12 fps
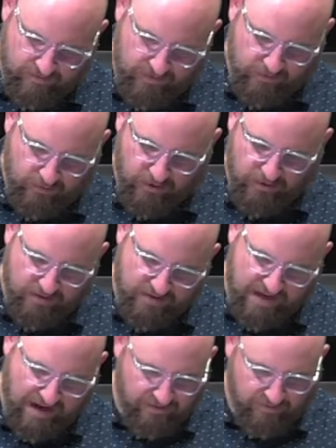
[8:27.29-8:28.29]
The Lord looks
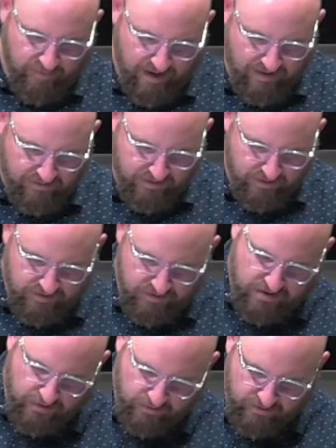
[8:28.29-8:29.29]
down from heaven on the
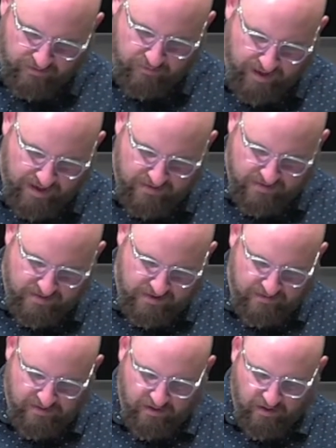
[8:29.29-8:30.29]
children of man to
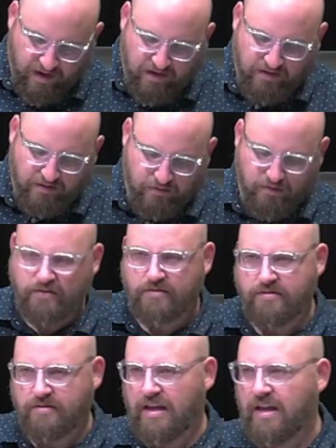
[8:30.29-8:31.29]
see if there are any who
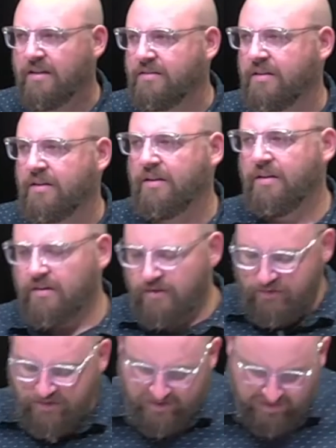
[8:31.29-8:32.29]
understand,
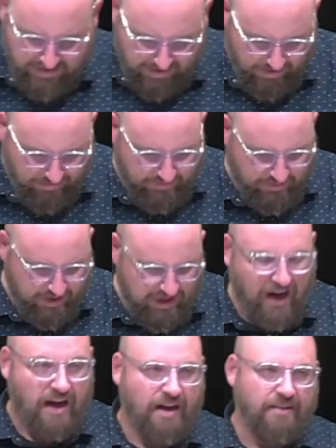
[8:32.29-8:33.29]
who seek after
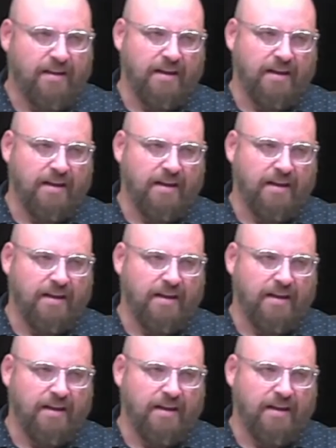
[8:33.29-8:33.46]
God.